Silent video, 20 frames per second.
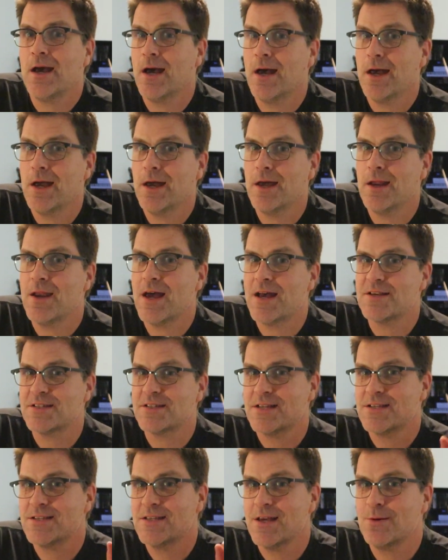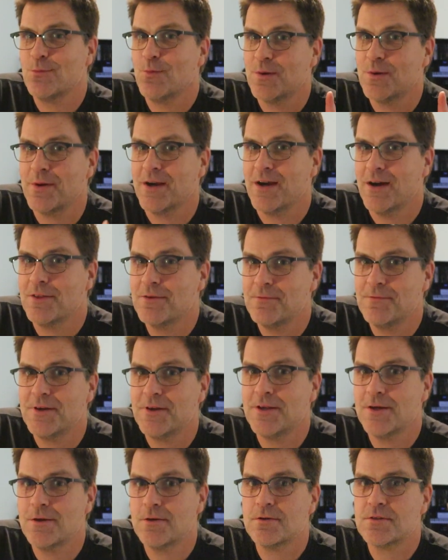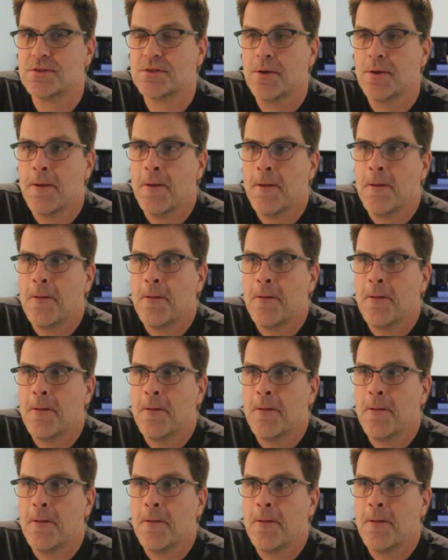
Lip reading: And as I said in one of my other videos,